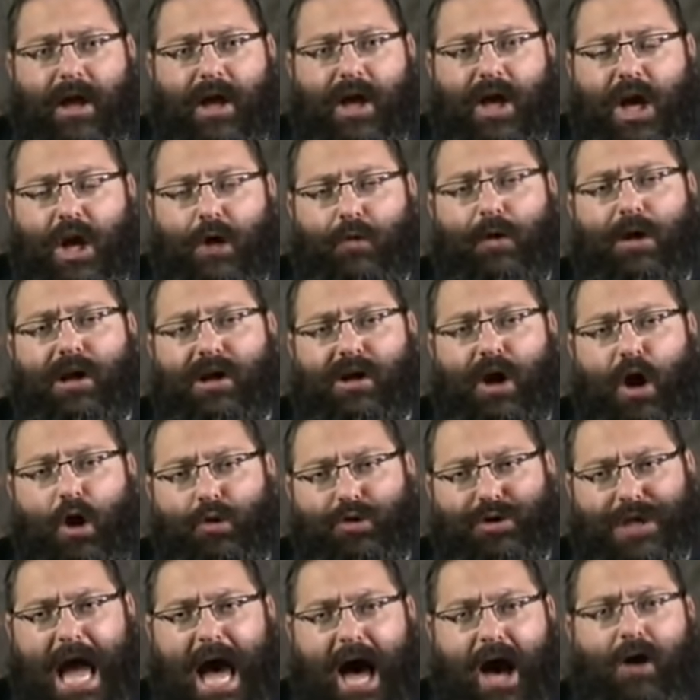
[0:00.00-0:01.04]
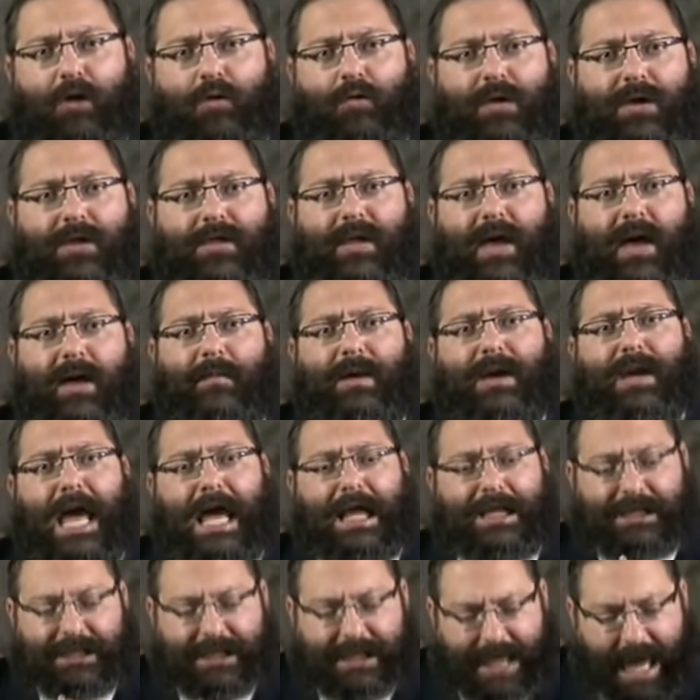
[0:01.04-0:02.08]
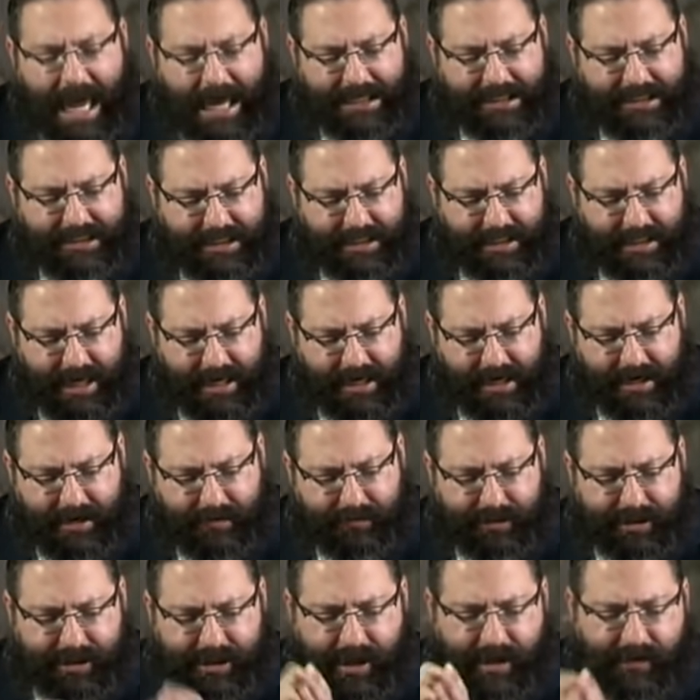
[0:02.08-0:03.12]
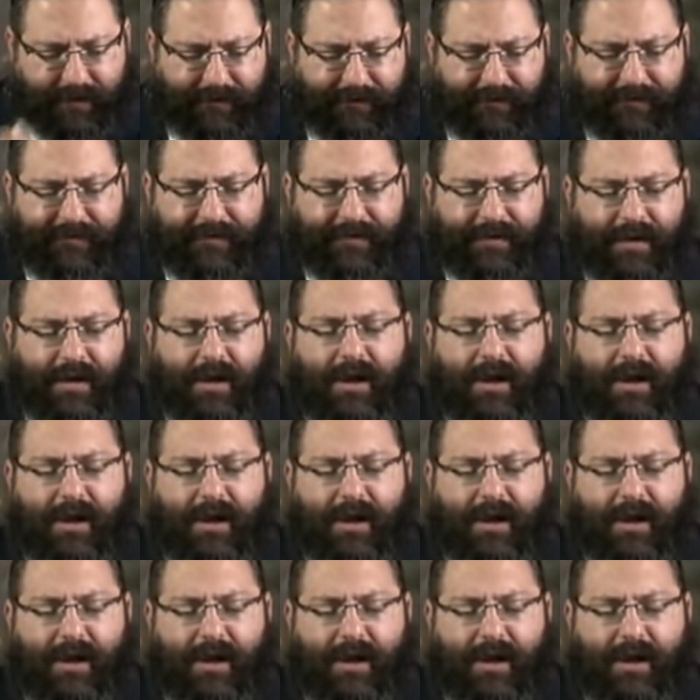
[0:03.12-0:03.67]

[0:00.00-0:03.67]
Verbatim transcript: He will go down with them, and hence he isolated himself.